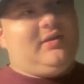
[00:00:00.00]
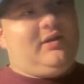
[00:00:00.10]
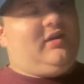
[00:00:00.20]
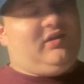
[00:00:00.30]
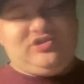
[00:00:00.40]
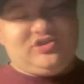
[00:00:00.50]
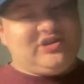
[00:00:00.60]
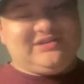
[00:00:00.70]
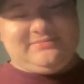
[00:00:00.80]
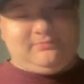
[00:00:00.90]
Also
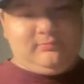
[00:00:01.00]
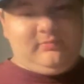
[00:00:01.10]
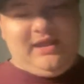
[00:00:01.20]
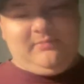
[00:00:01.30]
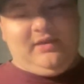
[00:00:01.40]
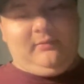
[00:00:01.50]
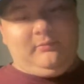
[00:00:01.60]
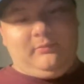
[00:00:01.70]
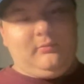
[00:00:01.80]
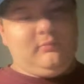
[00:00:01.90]
just
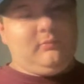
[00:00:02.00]
naming